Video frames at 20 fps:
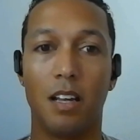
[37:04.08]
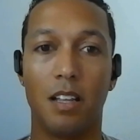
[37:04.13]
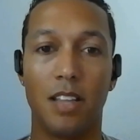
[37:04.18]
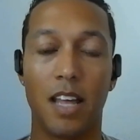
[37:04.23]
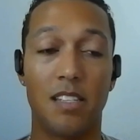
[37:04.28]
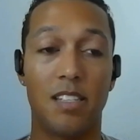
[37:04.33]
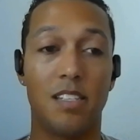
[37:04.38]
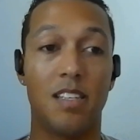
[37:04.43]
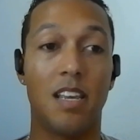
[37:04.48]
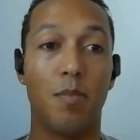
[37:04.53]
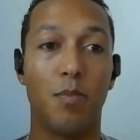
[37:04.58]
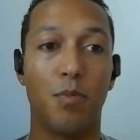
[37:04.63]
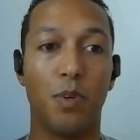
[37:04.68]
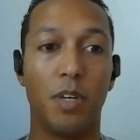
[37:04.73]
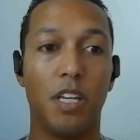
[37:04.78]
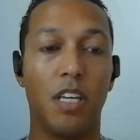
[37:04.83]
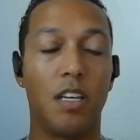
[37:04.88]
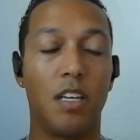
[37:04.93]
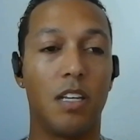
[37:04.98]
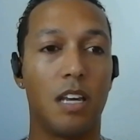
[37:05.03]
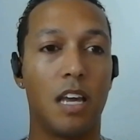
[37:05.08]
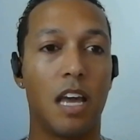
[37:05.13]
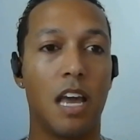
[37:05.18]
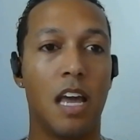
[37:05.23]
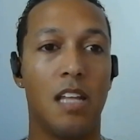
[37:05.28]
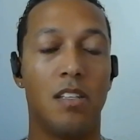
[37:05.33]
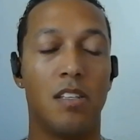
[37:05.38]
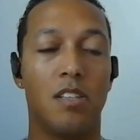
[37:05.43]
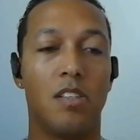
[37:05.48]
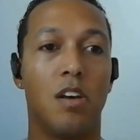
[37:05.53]
that same week,
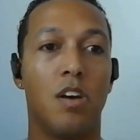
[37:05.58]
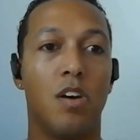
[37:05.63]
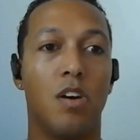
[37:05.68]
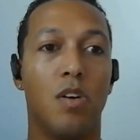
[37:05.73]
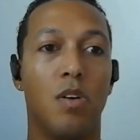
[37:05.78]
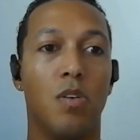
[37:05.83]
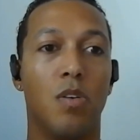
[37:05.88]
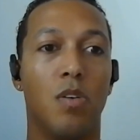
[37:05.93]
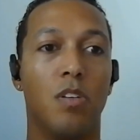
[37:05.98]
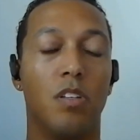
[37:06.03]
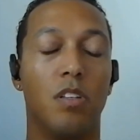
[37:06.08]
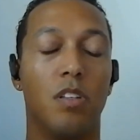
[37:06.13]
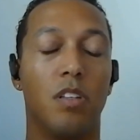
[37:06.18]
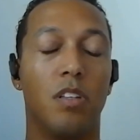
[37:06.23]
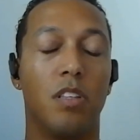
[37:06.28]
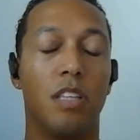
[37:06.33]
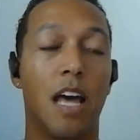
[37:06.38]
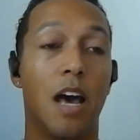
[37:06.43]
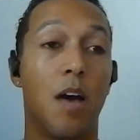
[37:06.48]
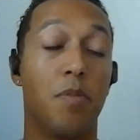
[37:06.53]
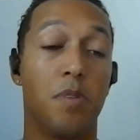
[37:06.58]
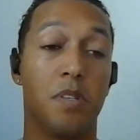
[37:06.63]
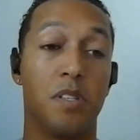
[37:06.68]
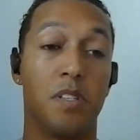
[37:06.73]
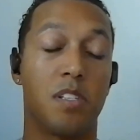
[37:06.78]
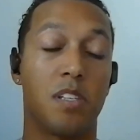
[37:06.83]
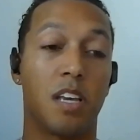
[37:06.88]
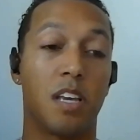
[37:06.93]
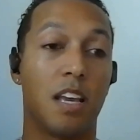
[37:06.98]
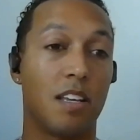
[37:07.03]
and so that
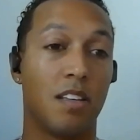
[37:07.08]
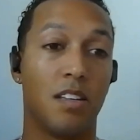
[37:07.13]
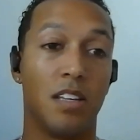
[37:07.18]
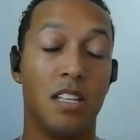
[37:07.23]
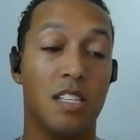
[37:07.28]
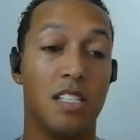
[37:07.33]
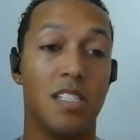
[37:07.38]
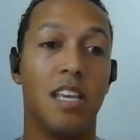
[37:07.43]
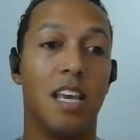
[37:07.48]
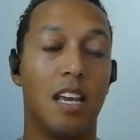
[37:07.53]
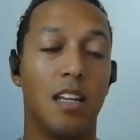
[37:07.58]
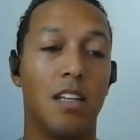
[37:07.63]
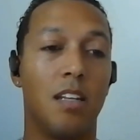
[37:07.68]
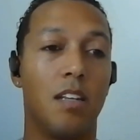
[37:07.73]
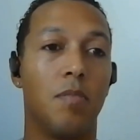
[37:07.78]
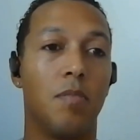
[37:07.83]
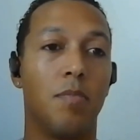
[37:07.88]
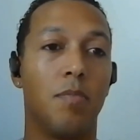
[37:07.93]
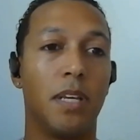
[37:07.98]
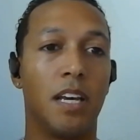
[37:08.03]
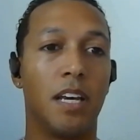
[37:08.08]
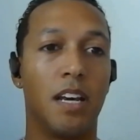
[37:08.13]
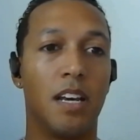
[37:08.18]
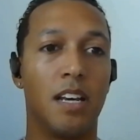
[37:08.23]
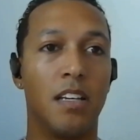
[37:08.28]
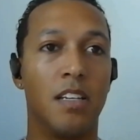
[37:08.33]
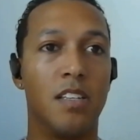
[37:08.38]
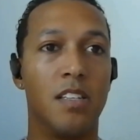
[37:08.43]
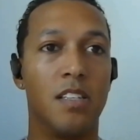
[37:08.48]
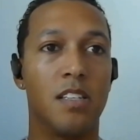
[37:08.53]
was insane
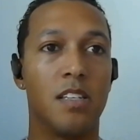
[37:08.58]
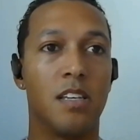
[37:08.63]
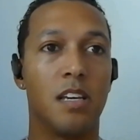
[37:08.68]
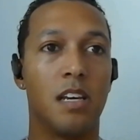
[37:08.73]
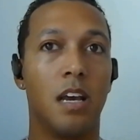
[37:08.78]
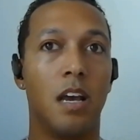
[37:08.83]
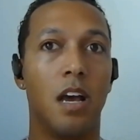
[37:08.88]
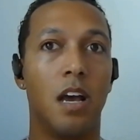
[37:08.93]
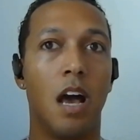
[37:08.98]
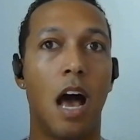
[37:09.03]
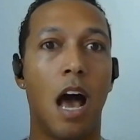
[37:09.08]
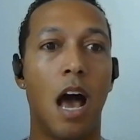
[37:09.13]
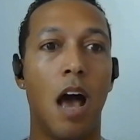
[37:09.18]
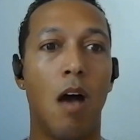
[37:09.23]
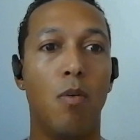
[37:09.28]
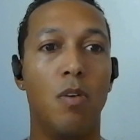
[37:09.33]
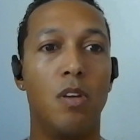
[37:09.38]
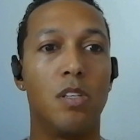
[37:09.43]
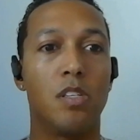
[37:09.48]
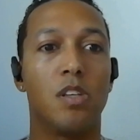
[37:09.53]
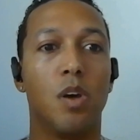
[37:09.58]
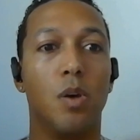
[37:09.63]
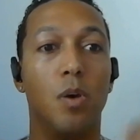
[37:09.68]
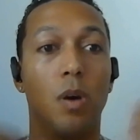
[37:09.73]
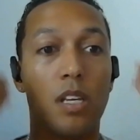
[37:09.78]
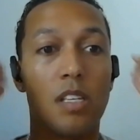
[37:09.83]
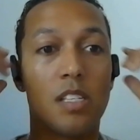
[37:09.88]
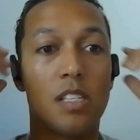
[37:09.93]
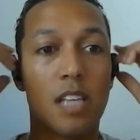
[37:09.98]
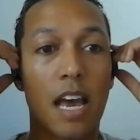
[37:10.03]
because I was so
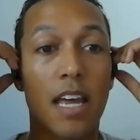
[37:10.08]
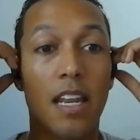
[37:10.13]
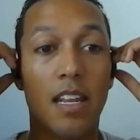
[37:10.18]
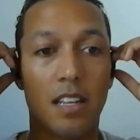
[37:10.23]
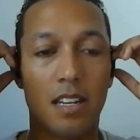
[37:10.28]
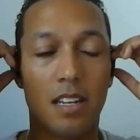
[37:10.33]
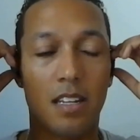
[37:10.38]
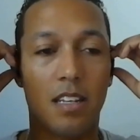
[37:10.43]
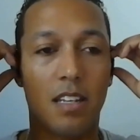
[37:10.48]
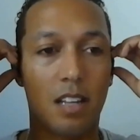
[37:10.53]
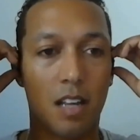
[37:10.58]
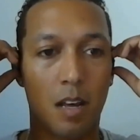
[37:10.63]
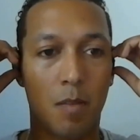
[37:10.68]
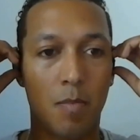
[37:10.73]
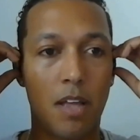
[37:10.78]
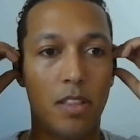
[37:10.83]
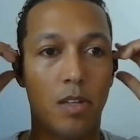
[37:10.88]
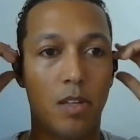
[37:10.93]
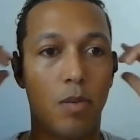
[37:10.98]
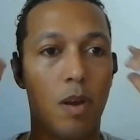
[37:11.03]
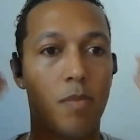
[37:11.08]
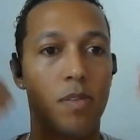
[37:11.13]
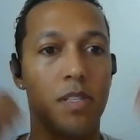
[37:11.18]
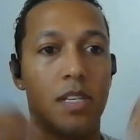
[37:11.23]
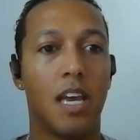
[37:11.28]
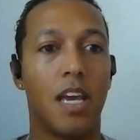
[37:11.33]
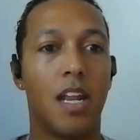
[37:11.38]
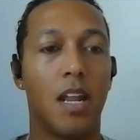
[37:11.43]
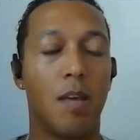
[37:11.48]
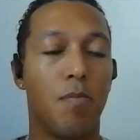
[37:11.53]
excited about the
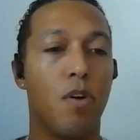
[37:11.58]
website.